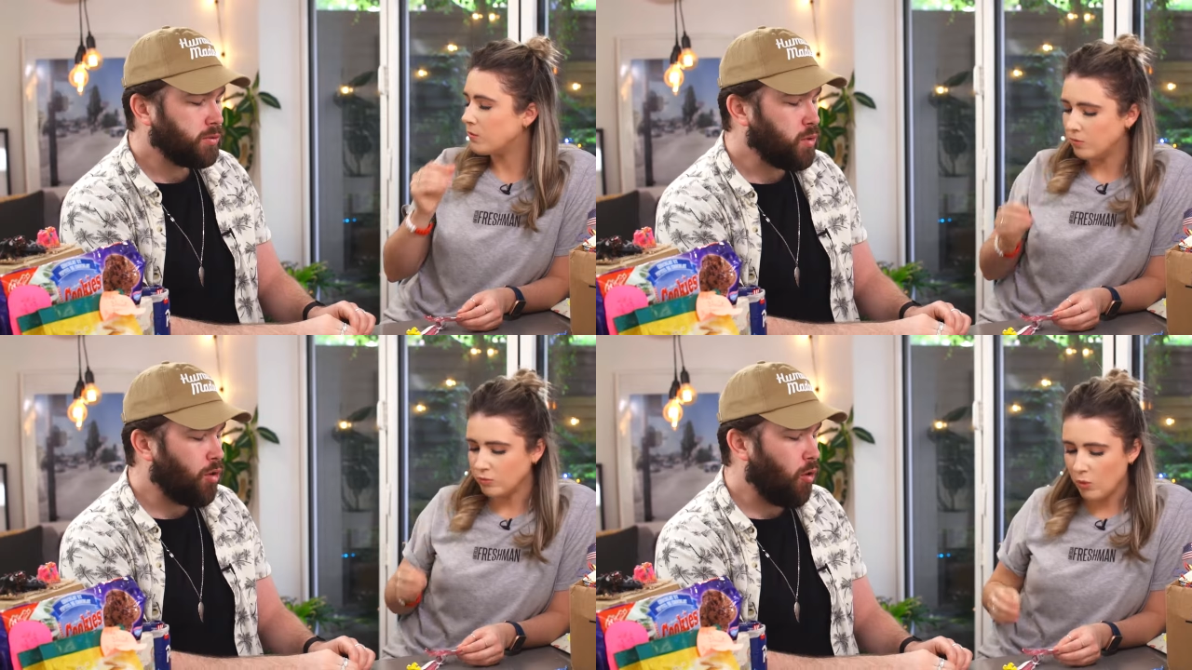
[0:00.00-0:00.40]

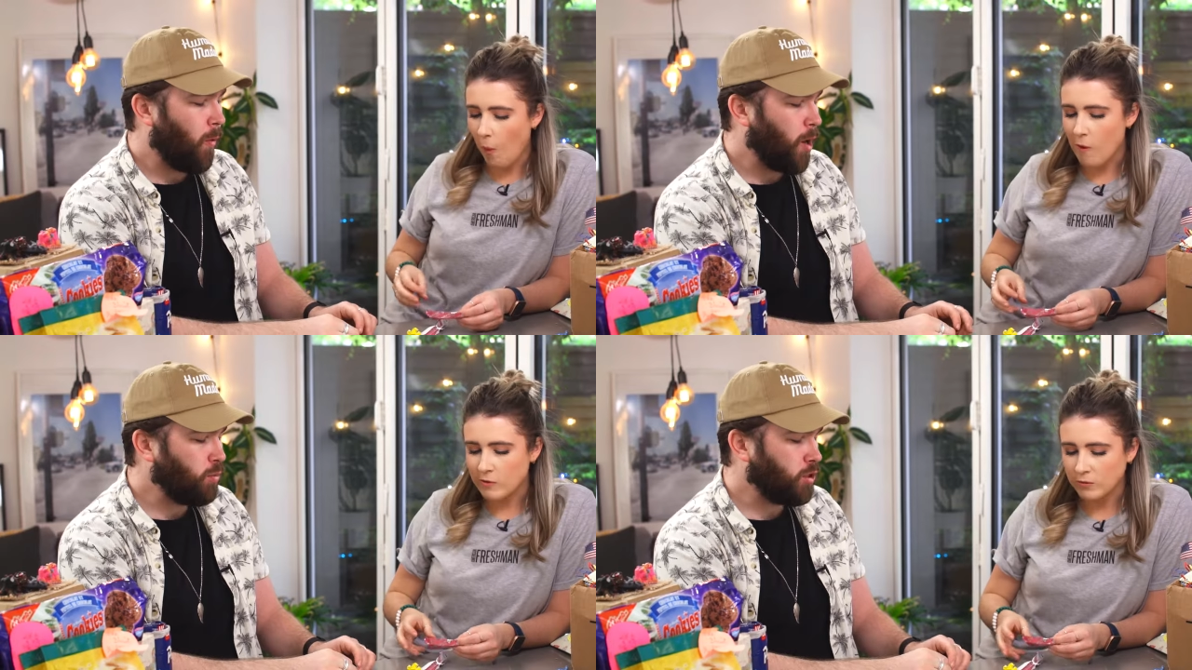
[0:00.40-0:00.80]
Speaker 1: Well, the
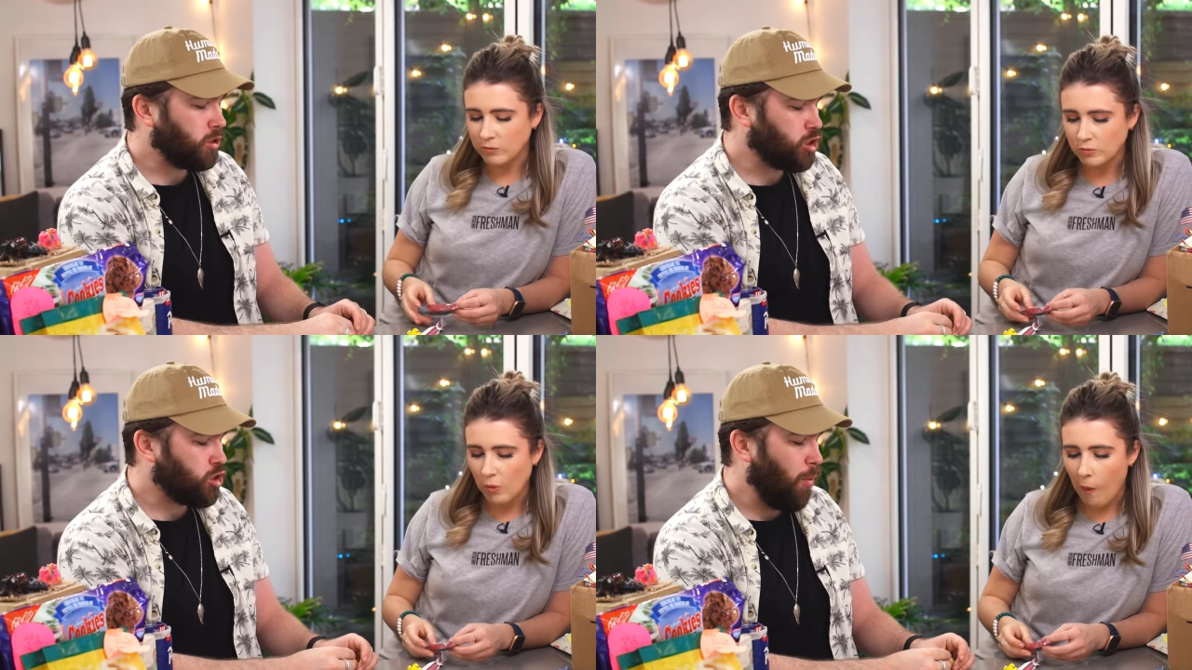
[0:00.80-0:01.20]
lemon
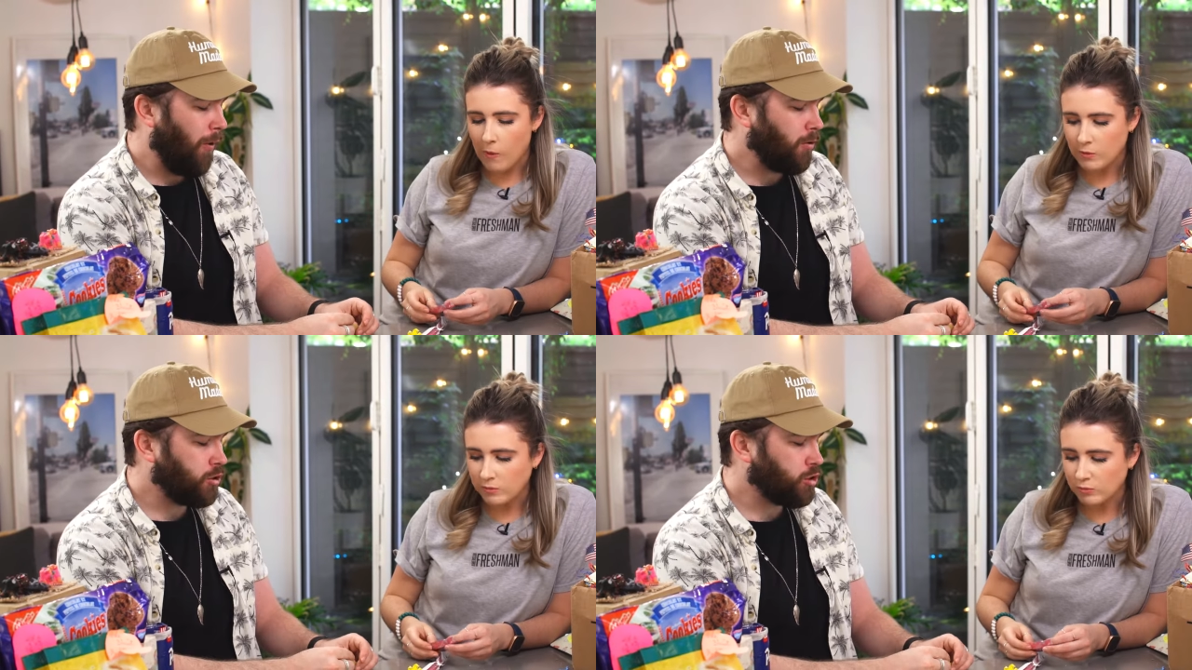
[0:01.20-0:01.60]
is
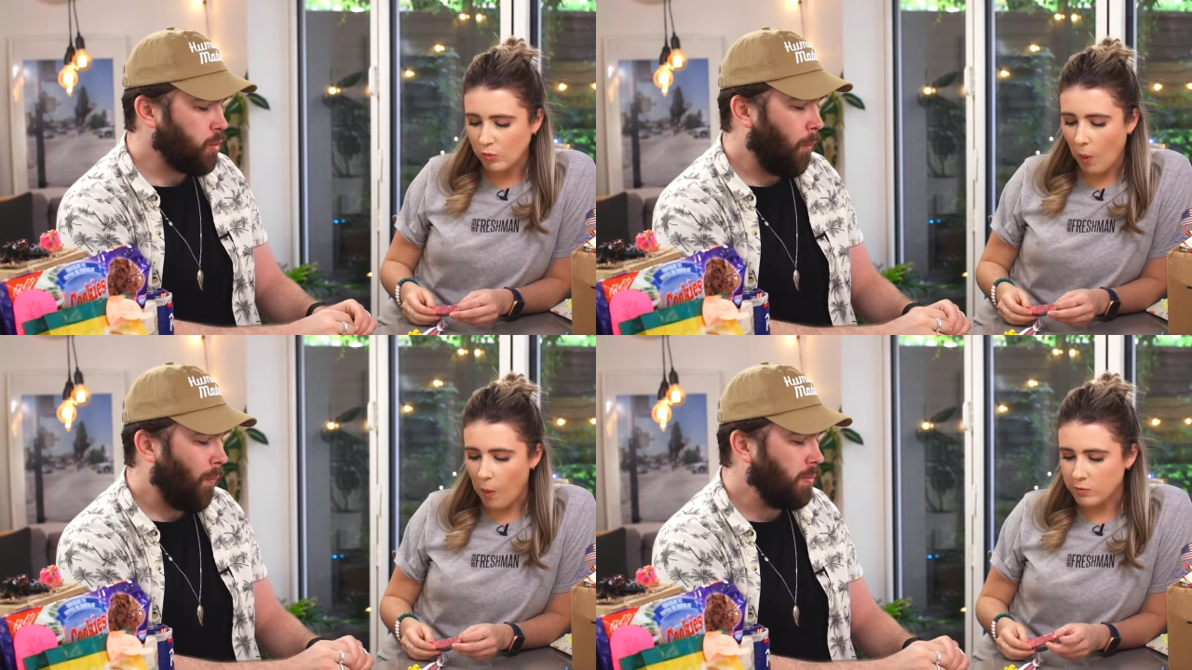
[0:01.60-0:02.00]
much
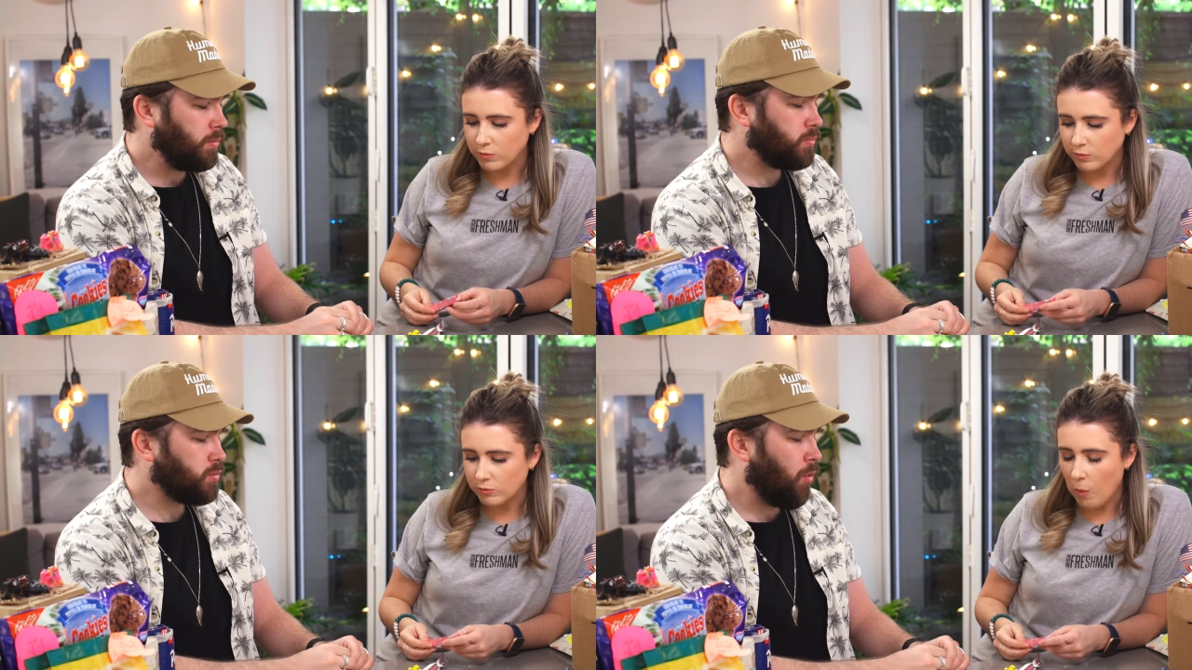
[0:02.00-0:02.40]

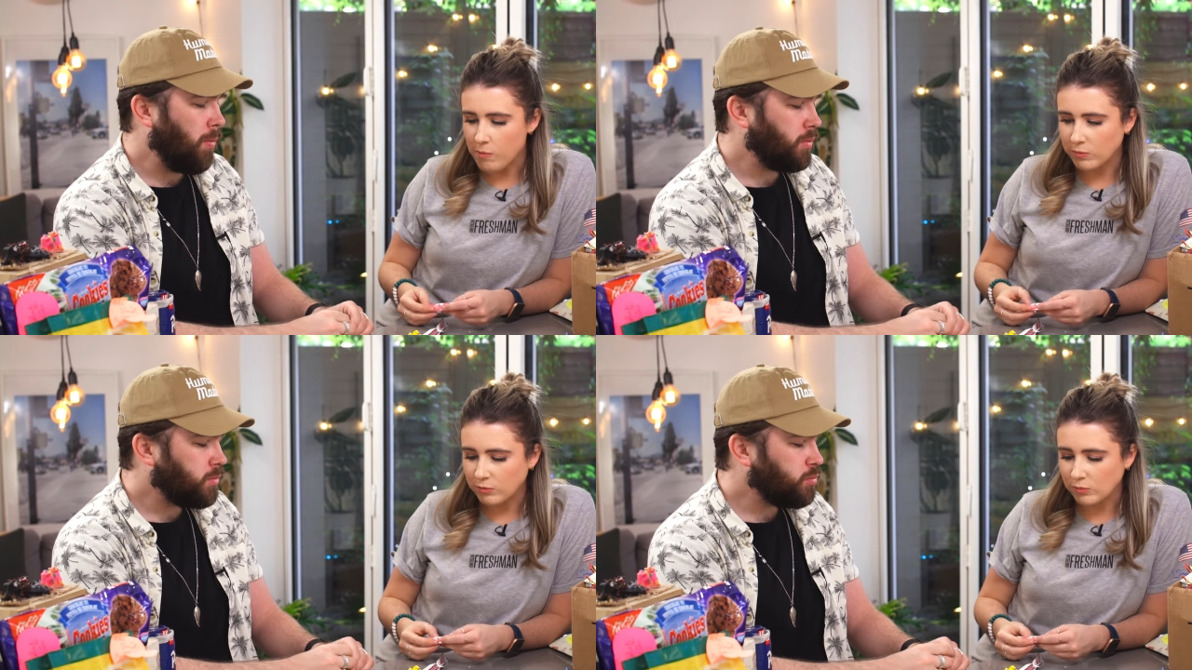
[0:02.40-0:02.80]

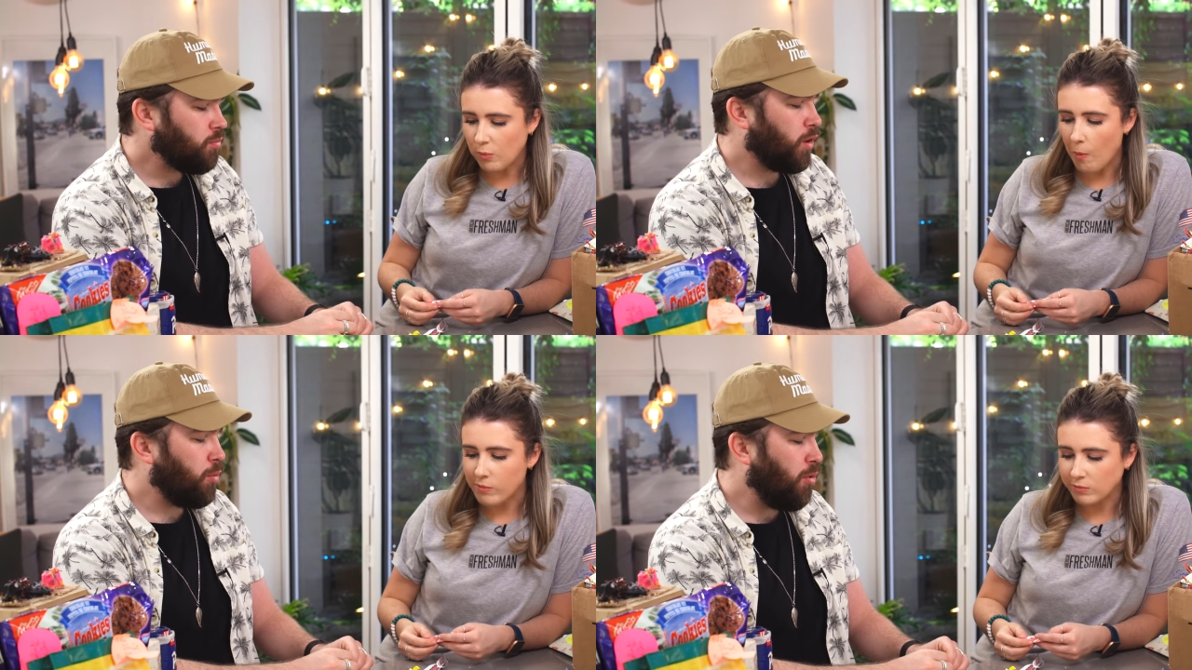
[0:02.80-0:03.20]

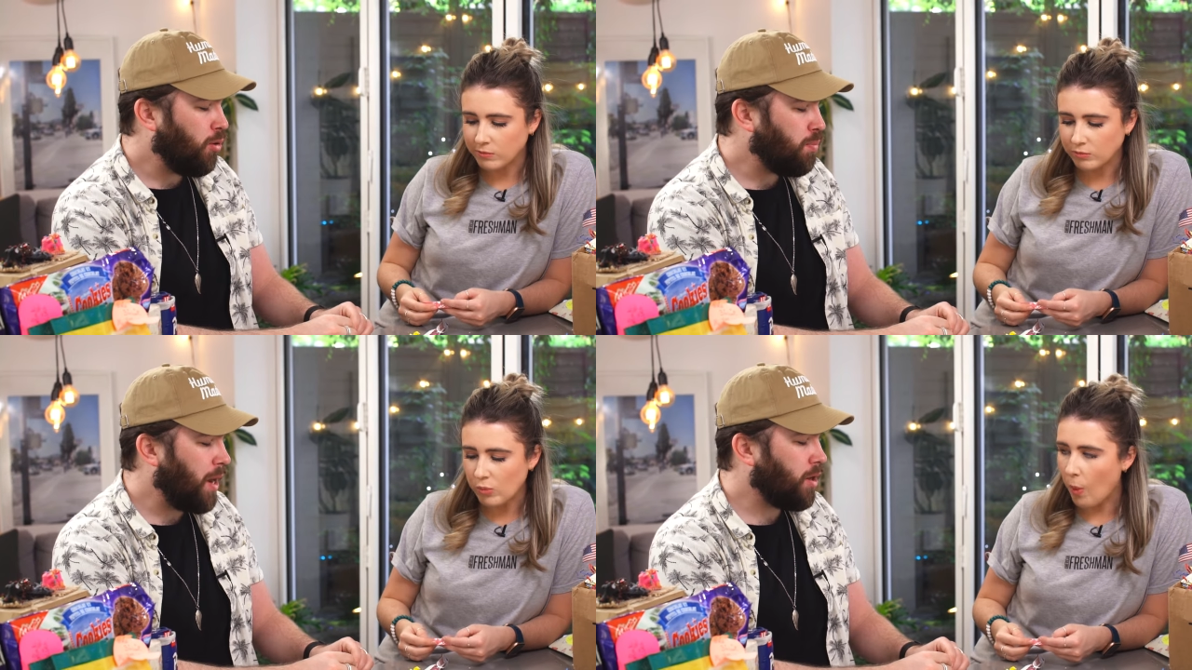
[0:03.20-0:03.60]
more
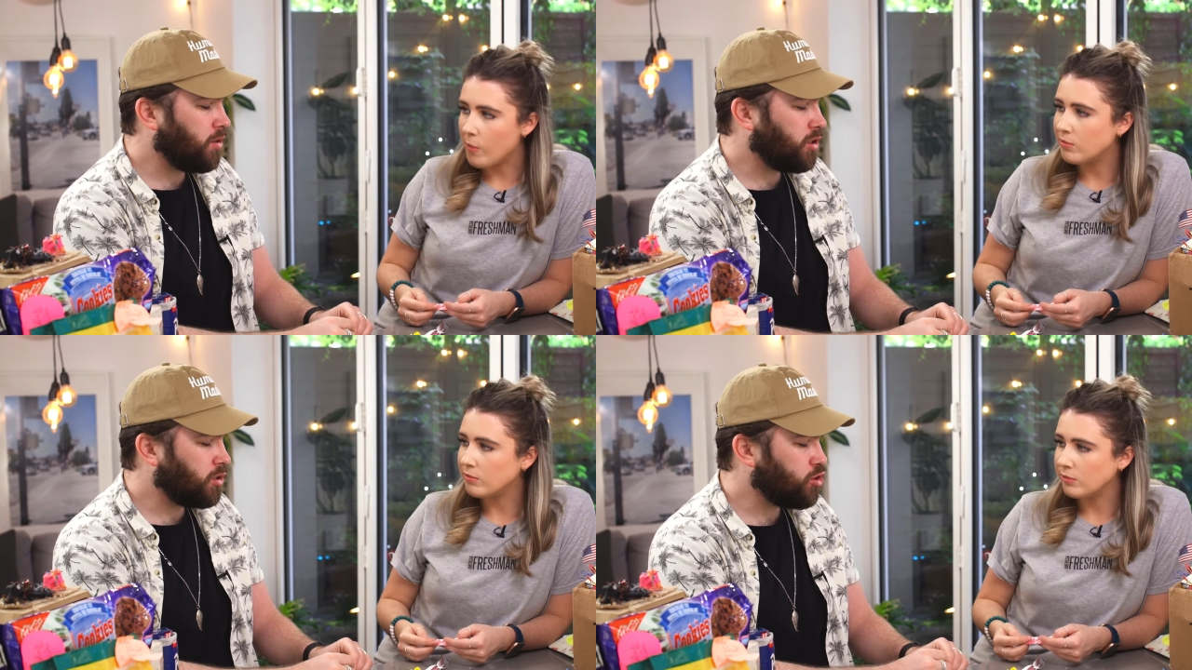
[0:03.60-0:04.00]
mellow
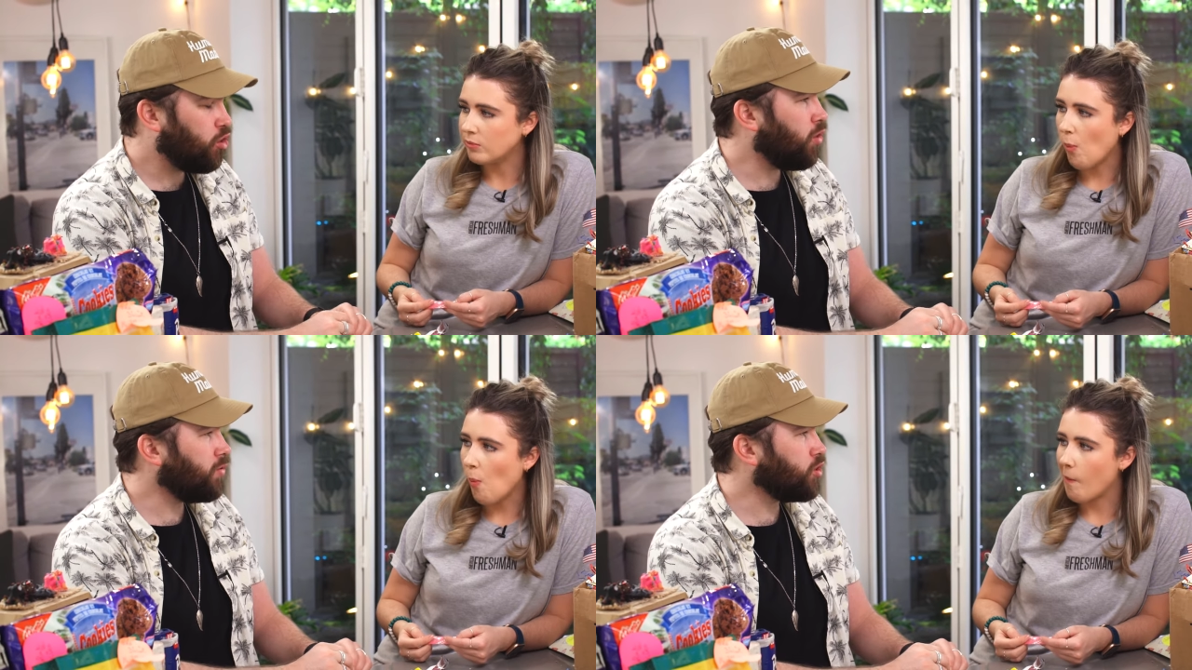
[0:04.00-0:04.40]
than I
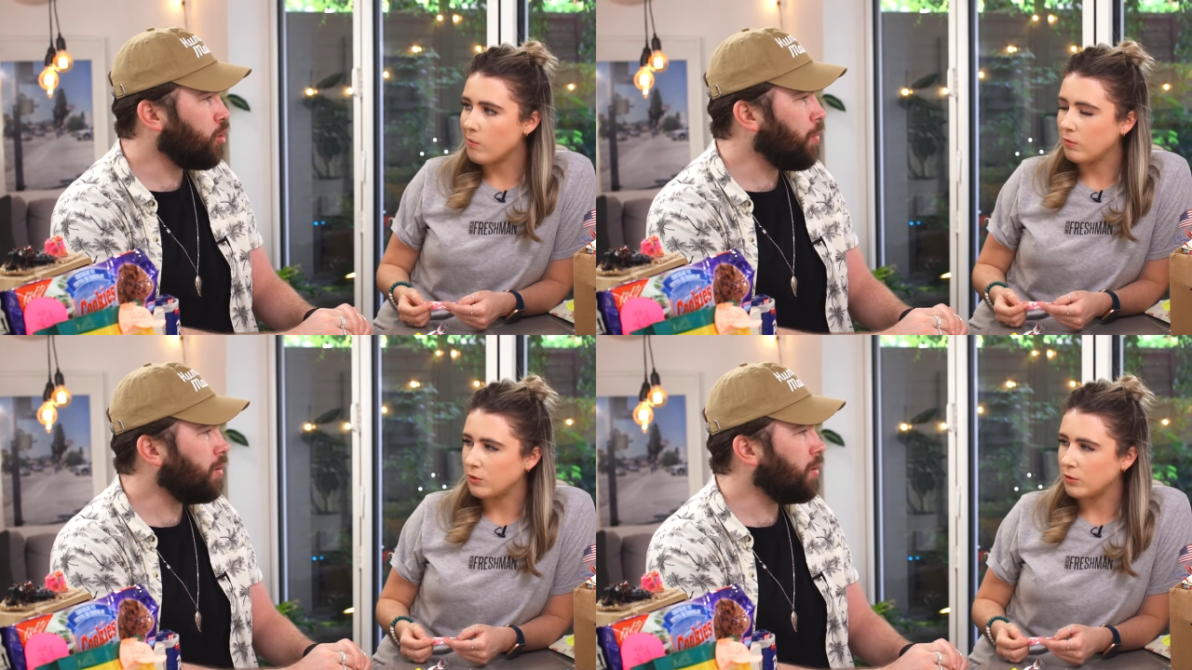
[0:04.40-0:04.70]
thought it was going to be.